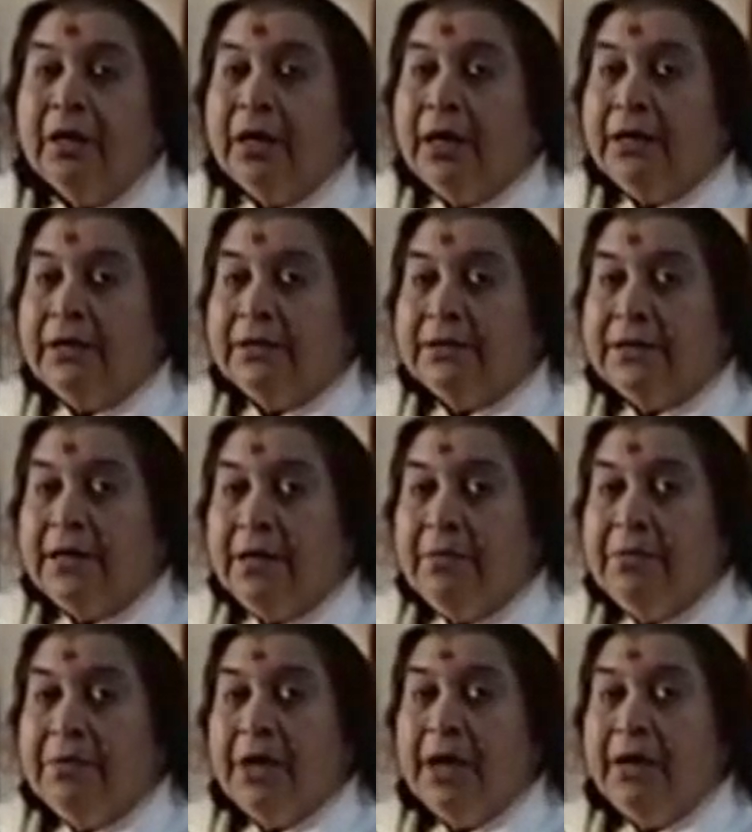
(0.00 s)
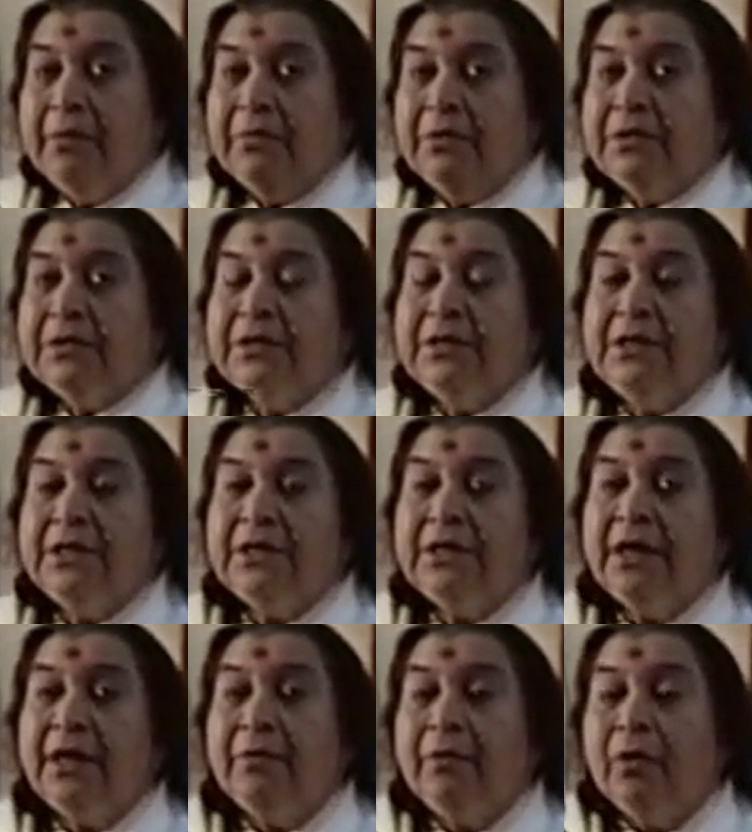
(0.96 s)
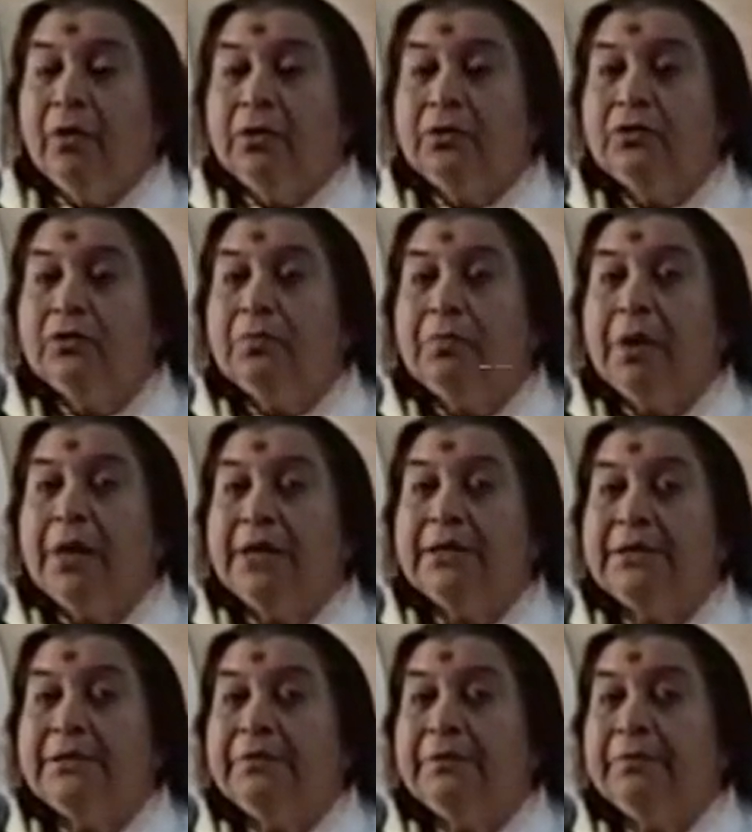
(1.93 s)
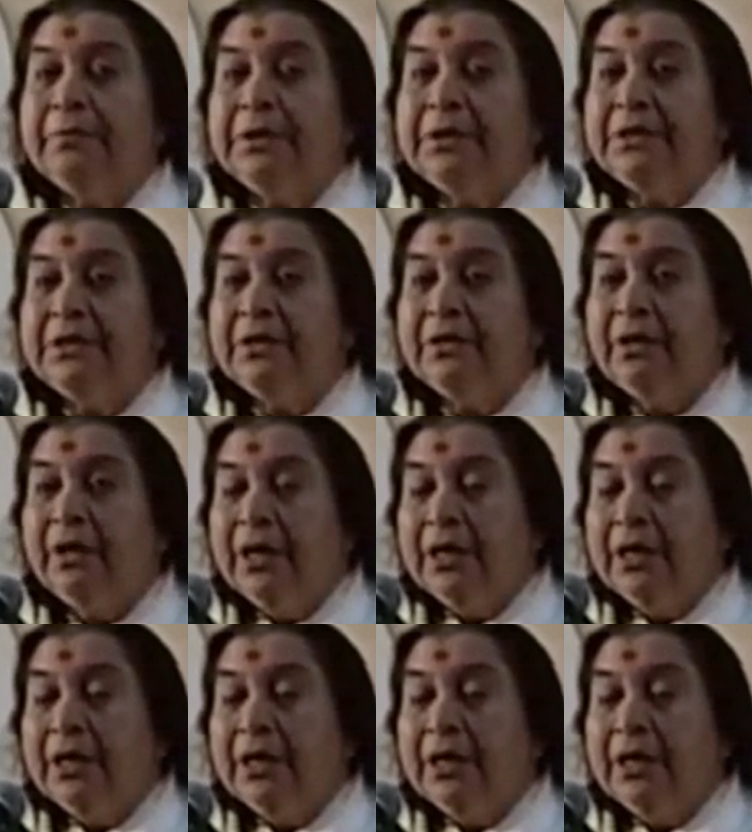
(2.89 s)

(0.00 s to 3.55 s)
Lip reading: At the same time, this heat can also pass if a person,